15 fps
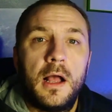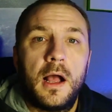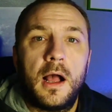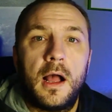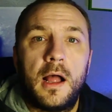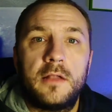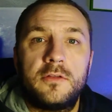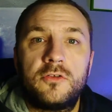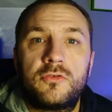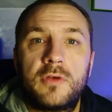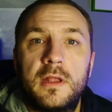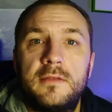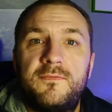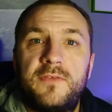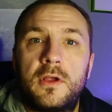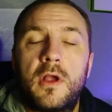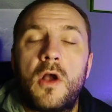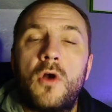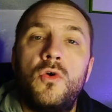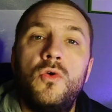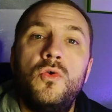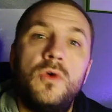uh, to try and figure
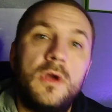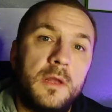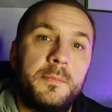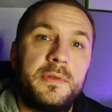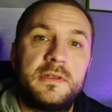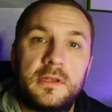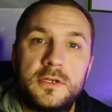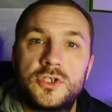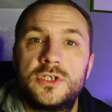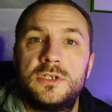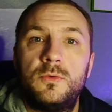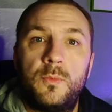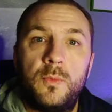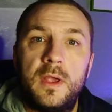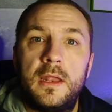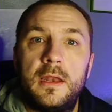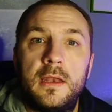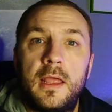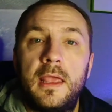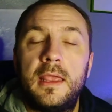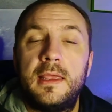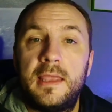out who could potentially win
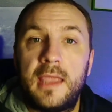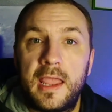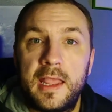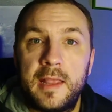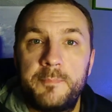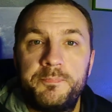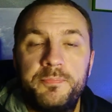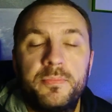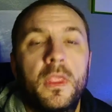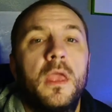a game.